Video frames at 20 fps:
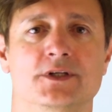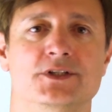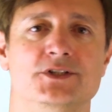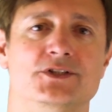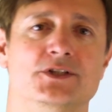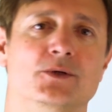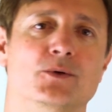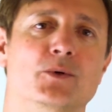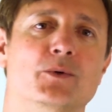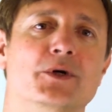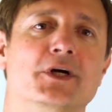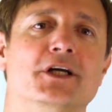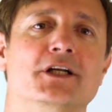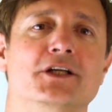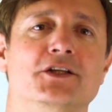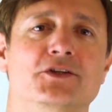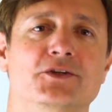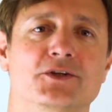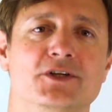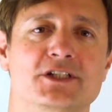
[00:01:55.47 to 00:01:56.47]
So what we're
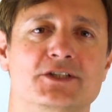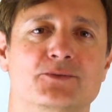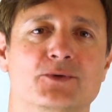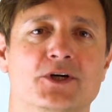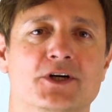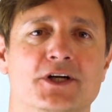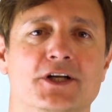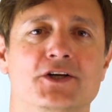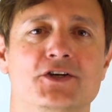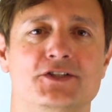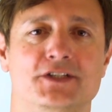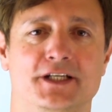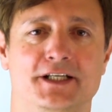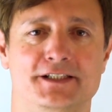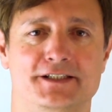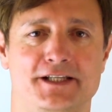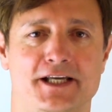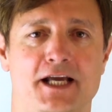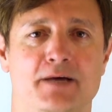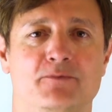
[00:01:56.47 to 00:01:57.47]
going to do is we're going to use an
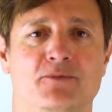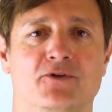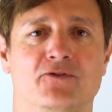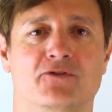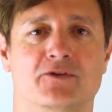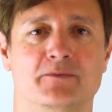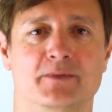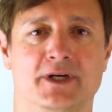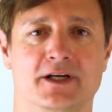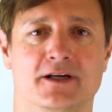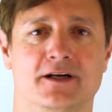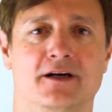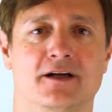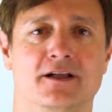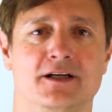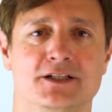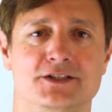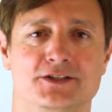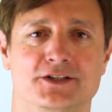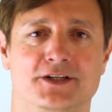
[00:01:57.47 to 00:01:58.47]
example from my
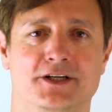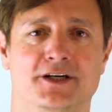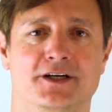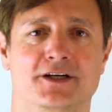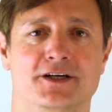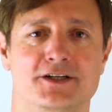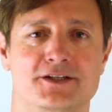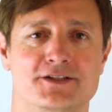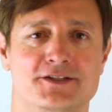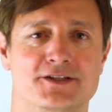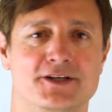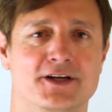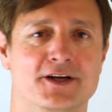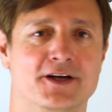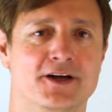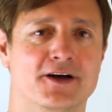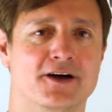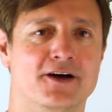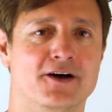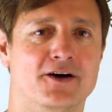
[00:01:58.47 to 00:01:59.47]
college years
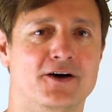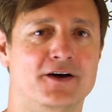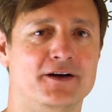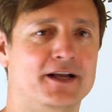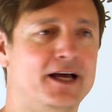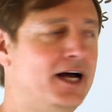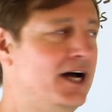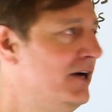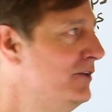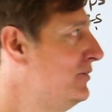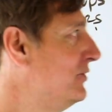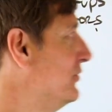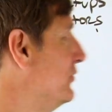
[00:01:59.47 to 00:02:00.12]
on how